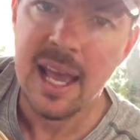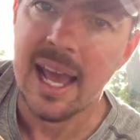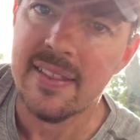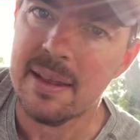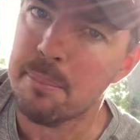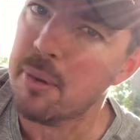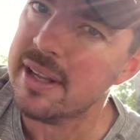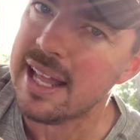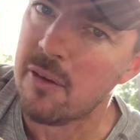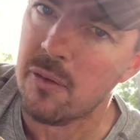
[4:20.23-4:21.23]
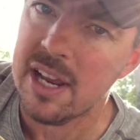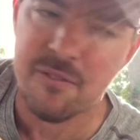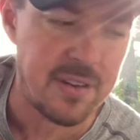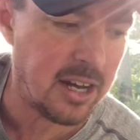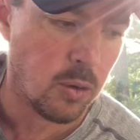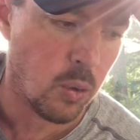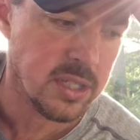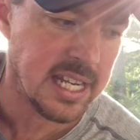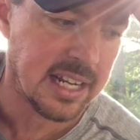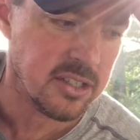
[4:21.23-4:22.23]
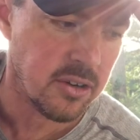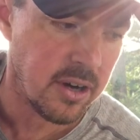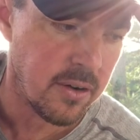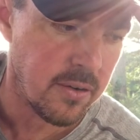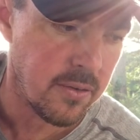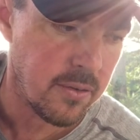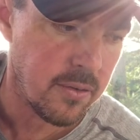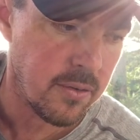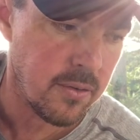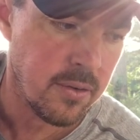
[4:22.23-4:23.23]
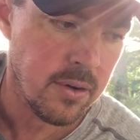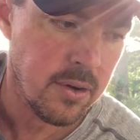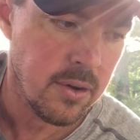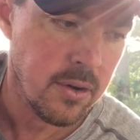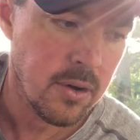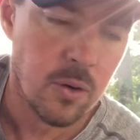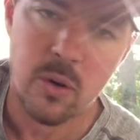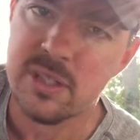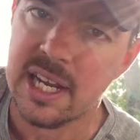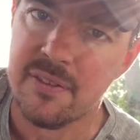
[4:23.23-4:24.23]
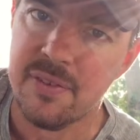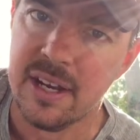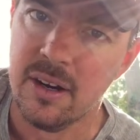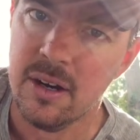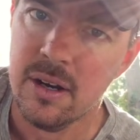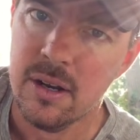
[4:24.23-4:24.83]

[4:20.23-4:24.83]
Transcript: And then bring that ring finger or 2nd string or 2nd finger.